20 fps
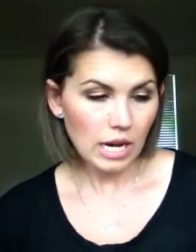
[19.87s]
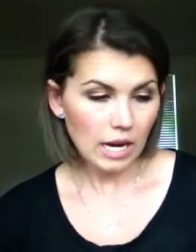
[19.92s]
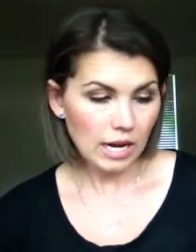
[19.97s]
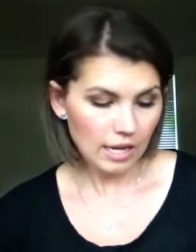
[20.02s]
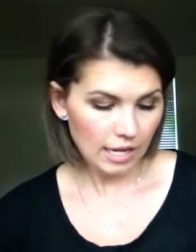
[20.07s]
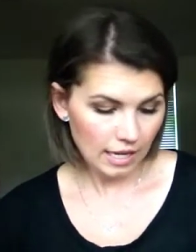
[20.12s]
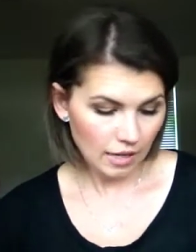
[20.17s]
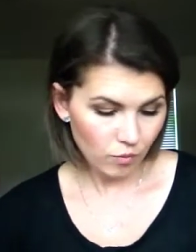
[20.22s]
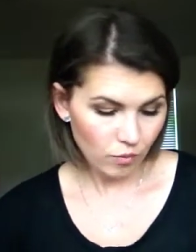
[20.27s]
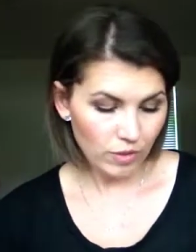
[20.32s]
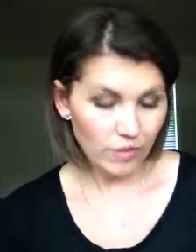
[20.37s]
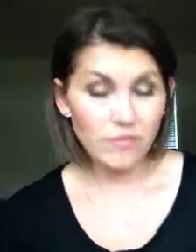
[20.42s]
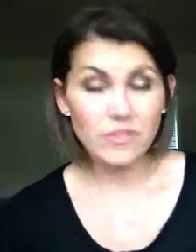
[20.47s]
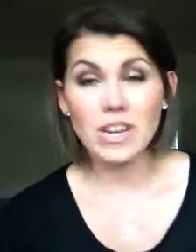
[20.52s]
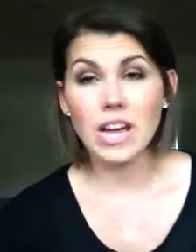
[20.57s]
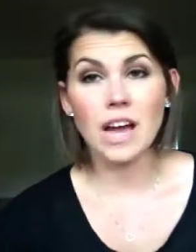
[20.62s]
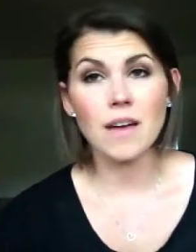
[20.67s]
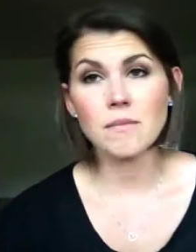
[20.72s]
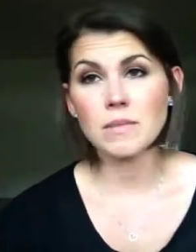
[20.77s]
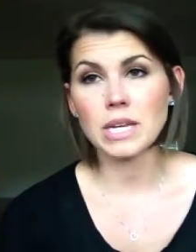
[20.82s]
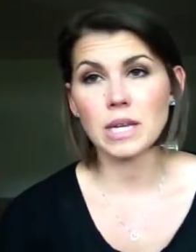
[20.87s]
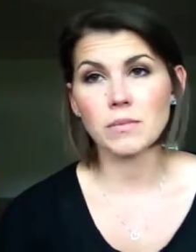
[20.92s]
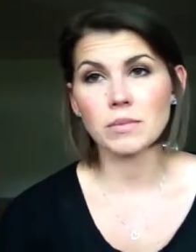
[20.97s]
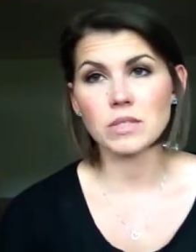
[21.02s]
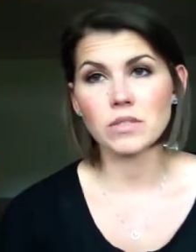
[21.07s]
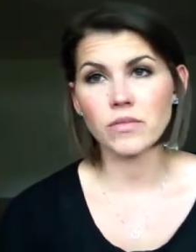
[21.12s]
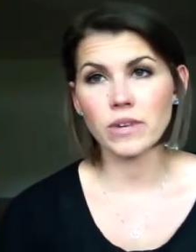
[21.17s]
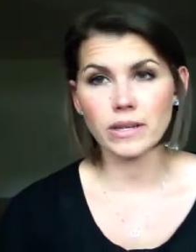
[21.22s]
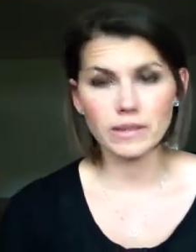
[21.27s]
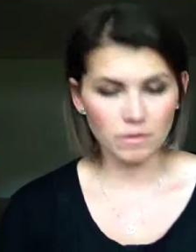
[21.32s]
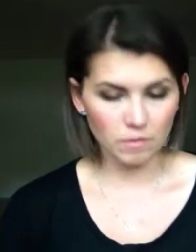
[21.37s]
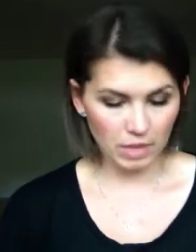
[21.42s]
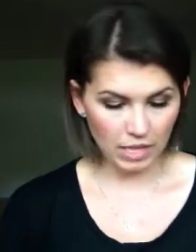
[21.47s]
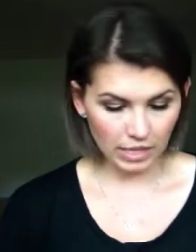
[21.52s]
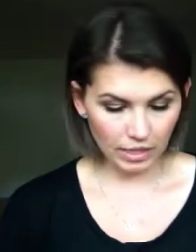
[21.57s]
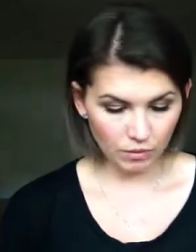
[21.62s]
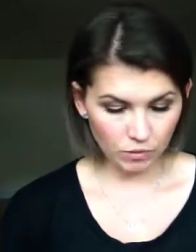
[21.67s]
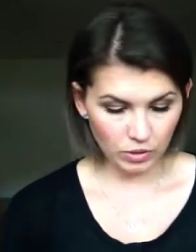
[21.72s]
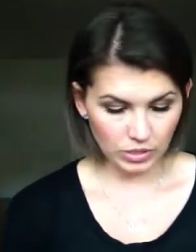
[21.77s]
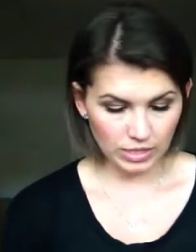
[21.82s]
I have not been able to find them
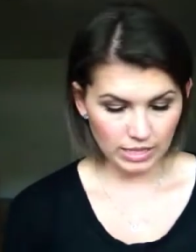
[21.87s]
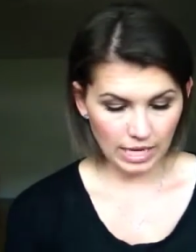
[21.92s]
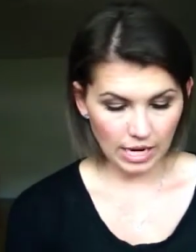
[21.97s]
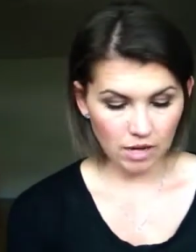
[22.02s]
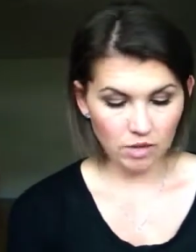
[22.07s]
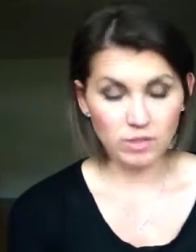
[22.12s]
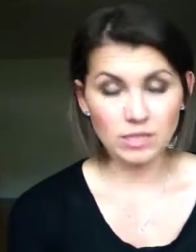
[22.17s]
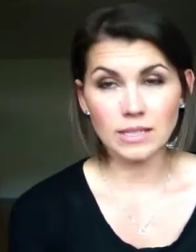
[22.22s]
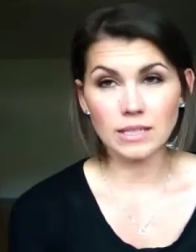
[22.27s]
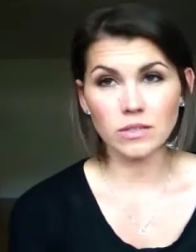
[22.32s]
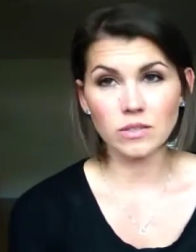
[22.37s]
anywhere else.